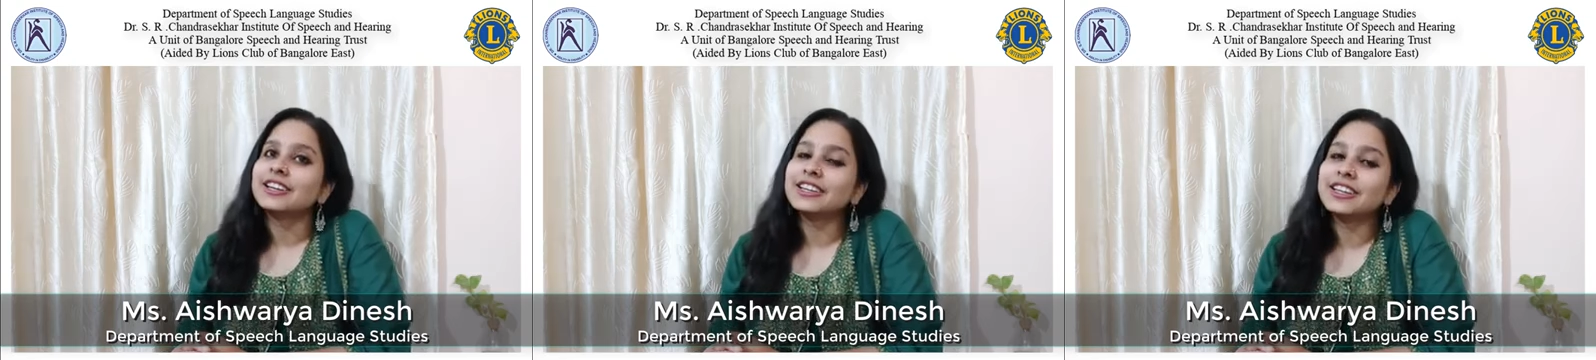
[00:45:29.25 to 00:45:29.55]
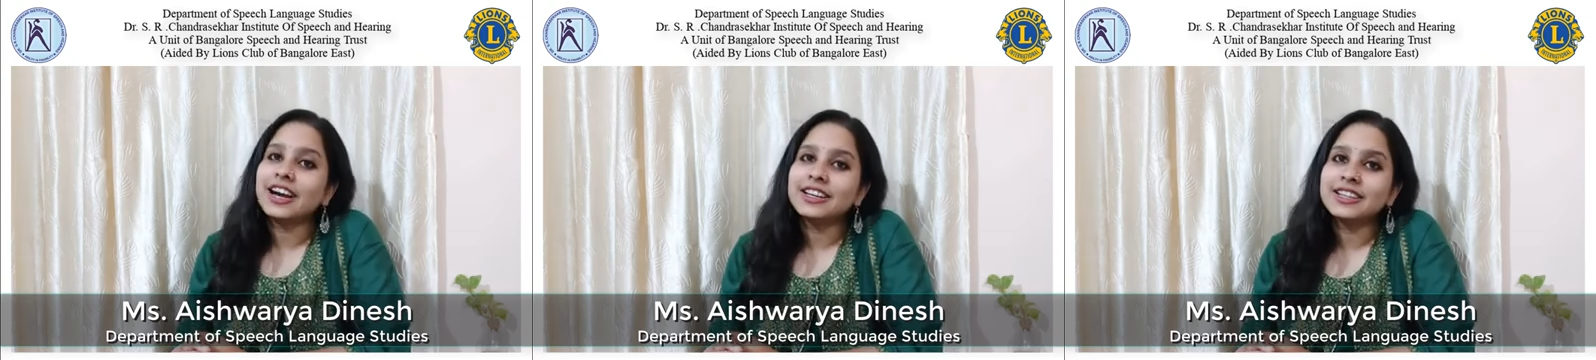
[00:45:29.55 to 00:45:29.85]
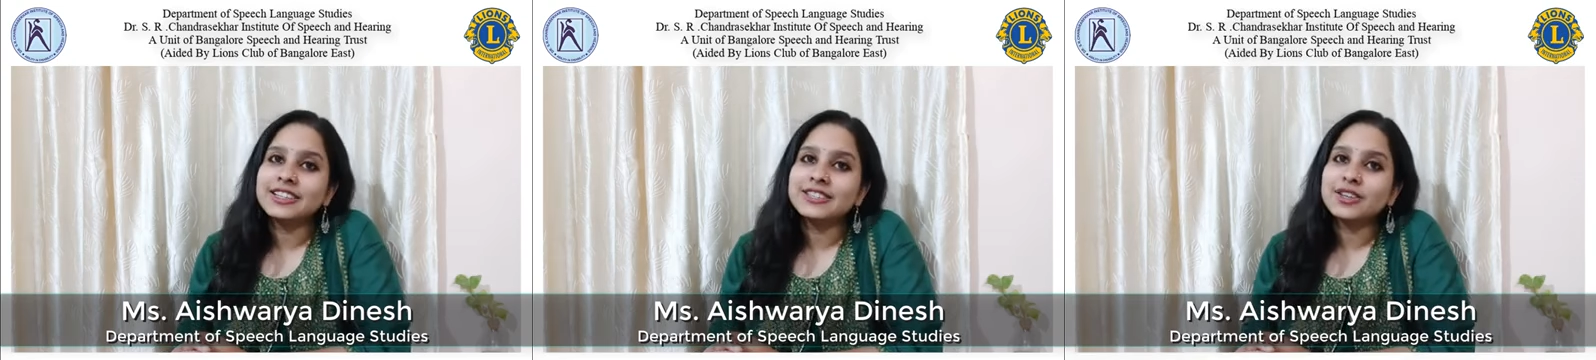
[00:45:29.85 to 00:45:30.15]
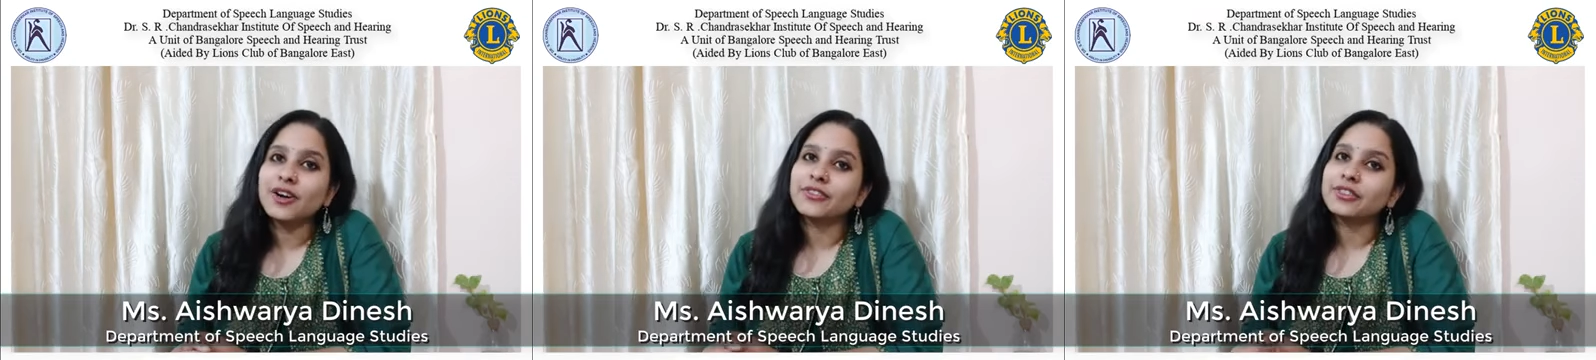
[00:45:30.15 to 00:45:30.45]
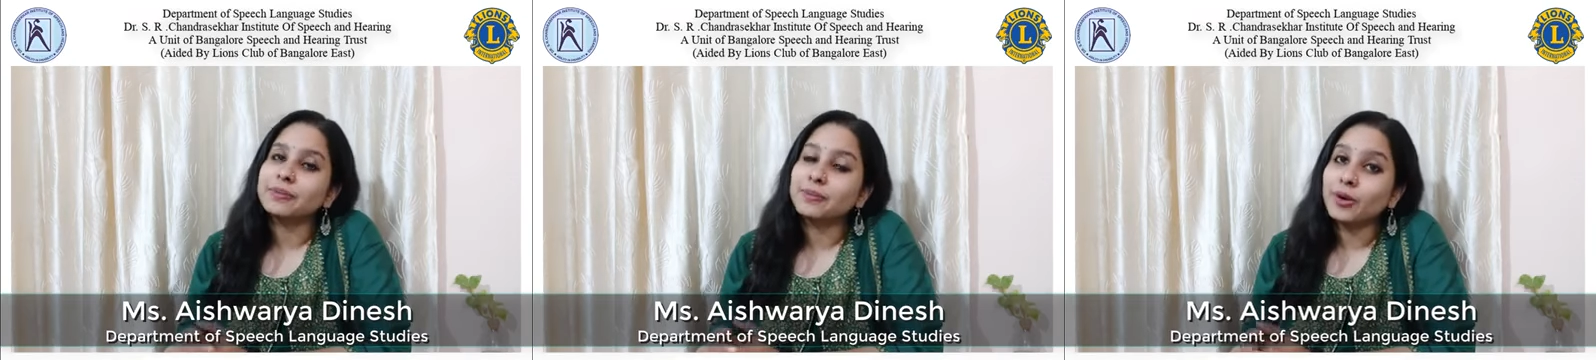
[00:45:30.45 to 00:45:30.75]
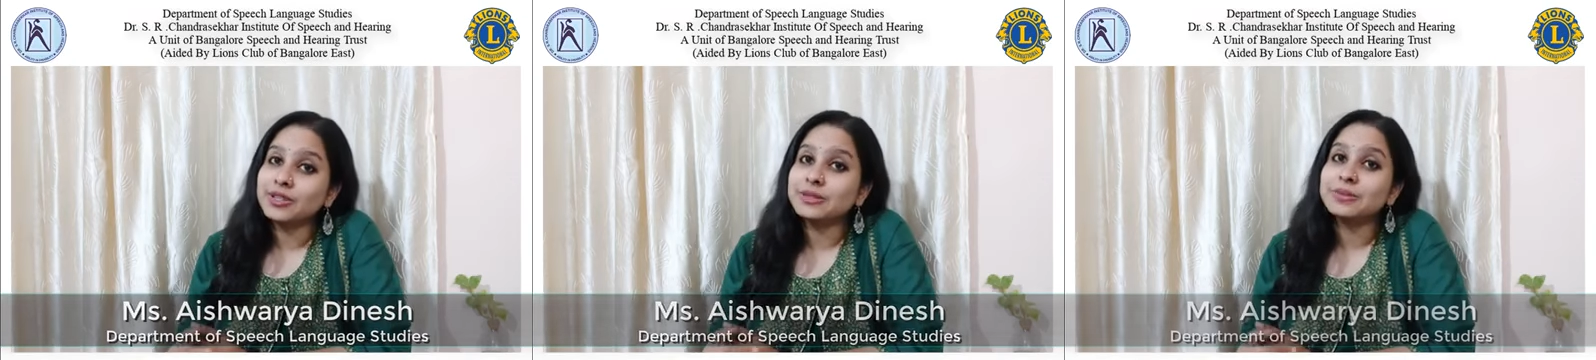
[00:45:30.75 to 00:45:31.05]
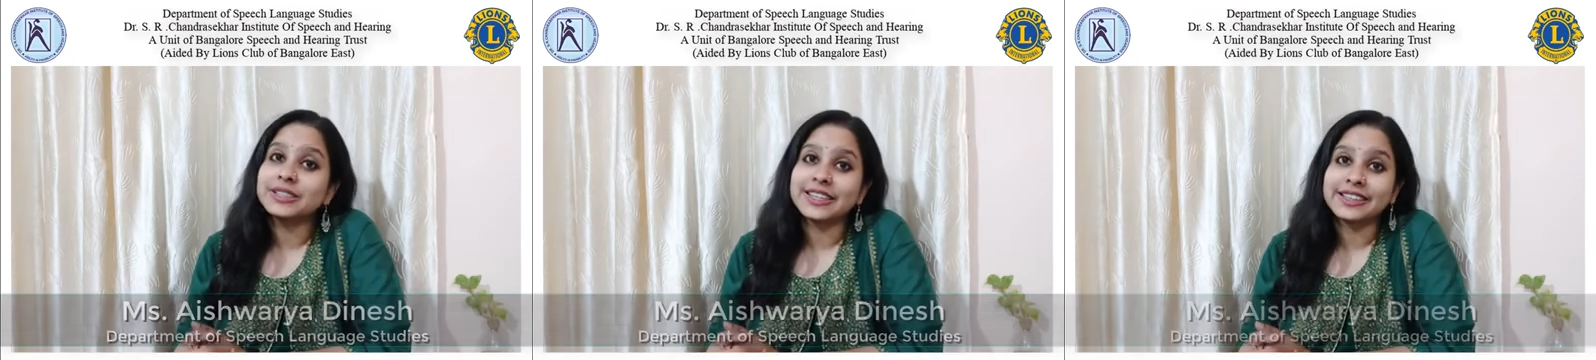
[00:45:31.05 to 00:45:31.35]
regardless of the
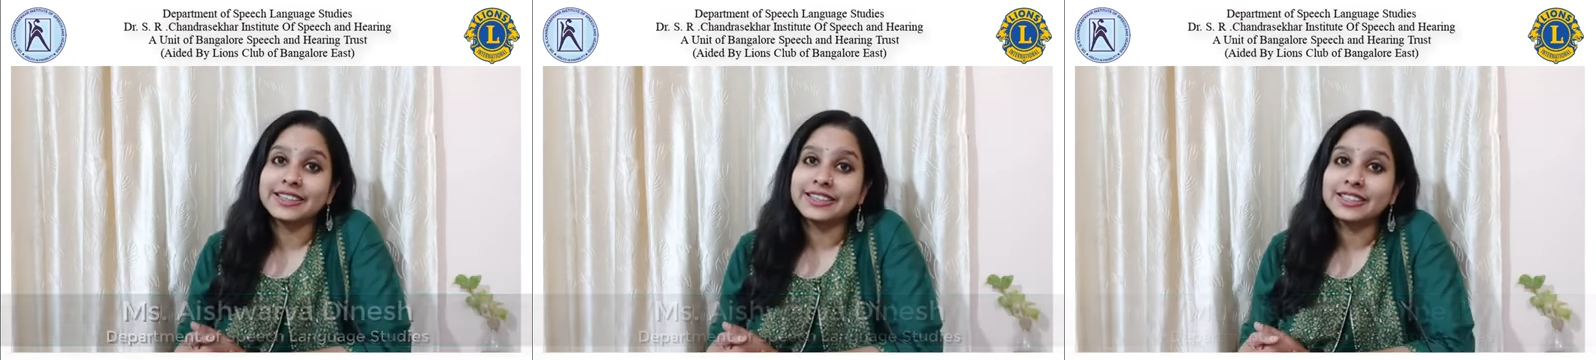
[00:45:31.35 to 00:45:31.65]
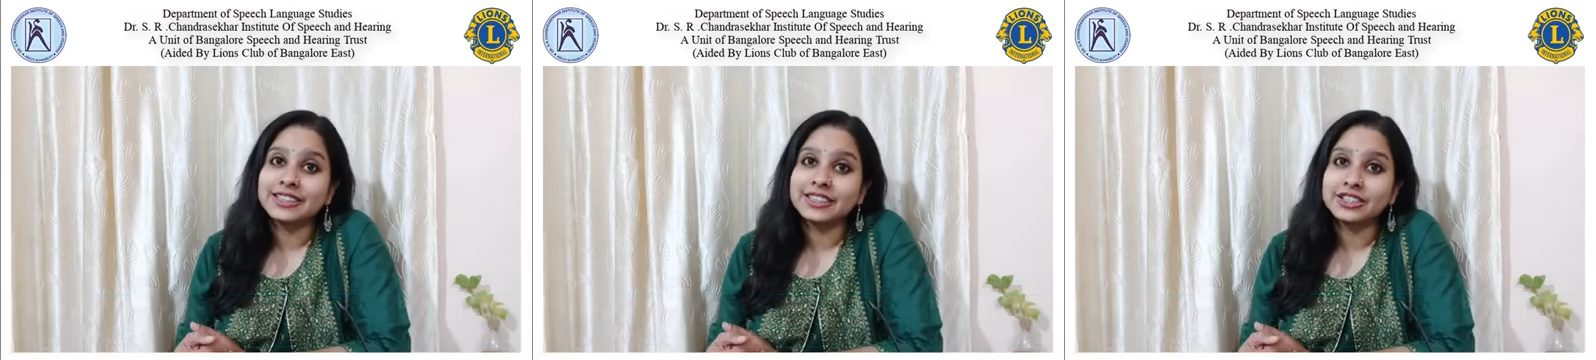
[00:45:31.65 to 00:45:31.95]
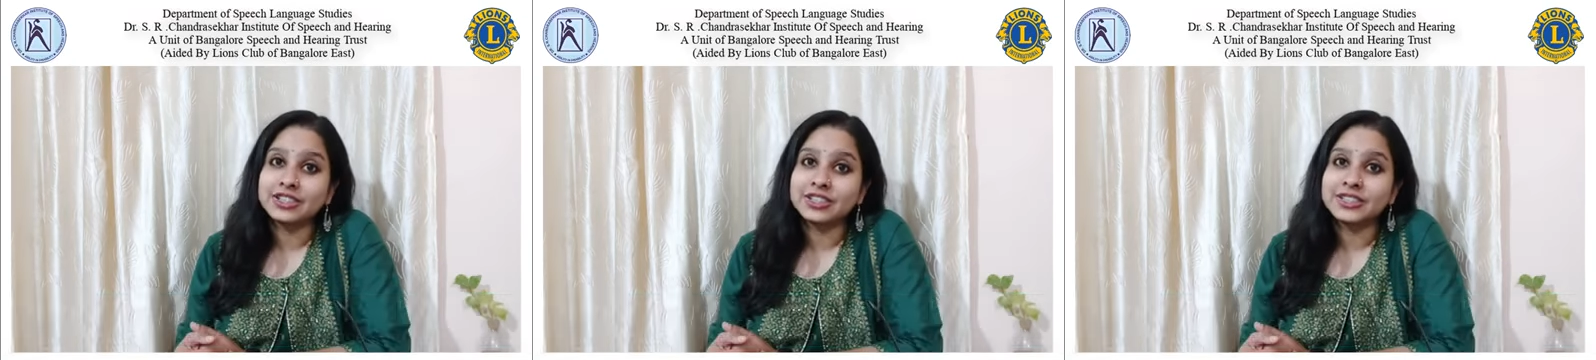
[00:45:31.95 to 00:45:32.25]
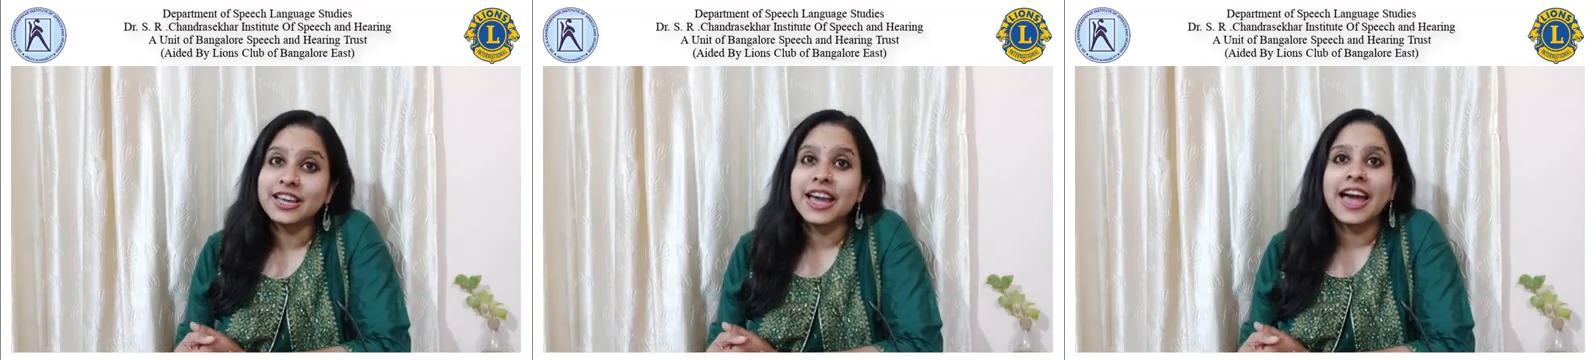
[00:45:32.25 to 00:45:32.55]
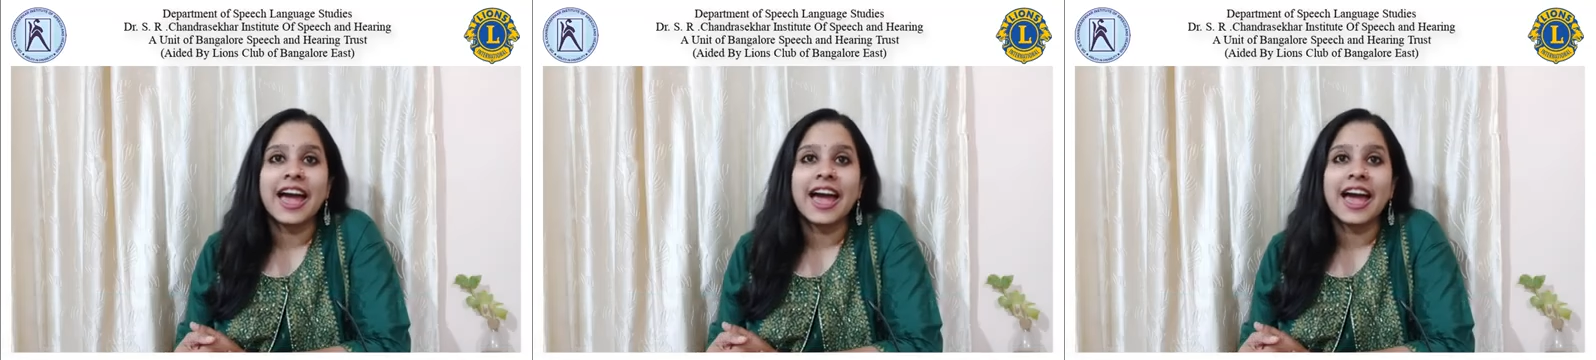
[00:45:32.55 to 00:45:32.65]
possible technical glitches